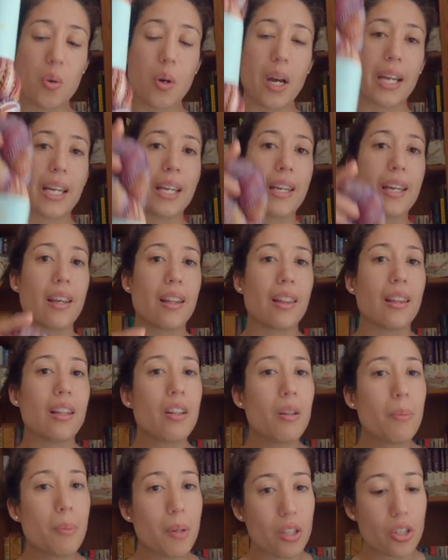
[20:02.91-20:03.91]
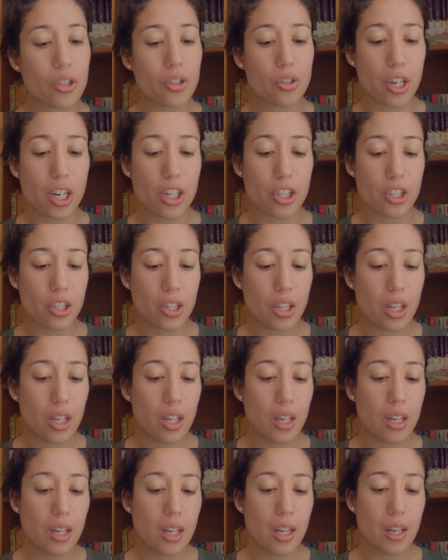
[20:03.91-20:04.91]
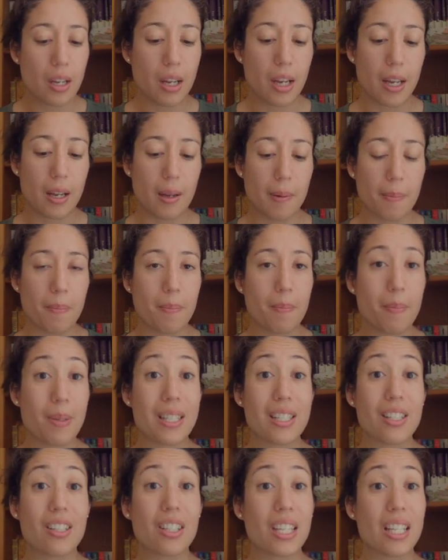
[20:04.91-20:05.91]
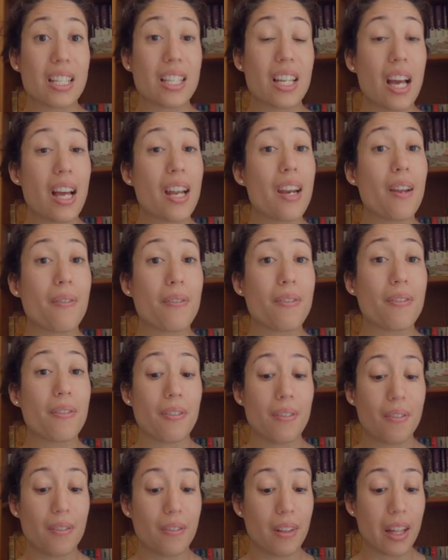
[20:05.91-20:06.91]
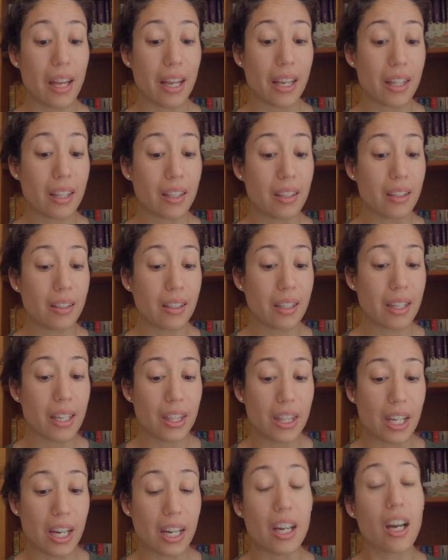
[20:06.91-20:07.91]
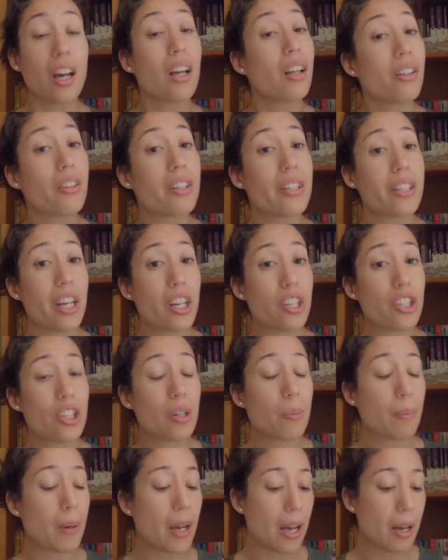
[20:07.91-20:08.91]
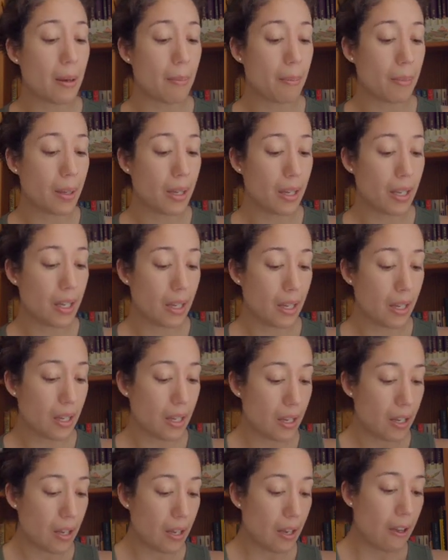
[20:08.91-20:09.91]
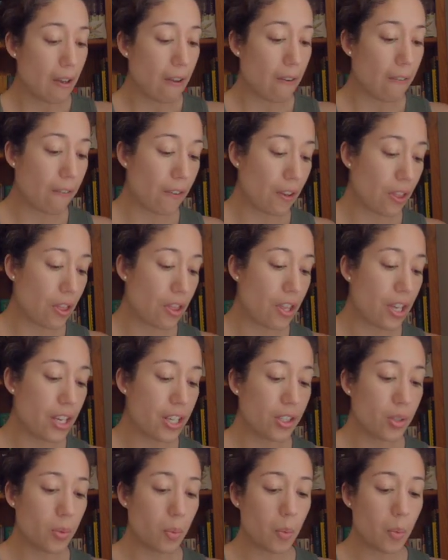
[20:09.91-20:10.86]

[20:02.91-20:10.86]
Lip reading: I can get a little bit of stretch, but still get get that color and texture to pop. For this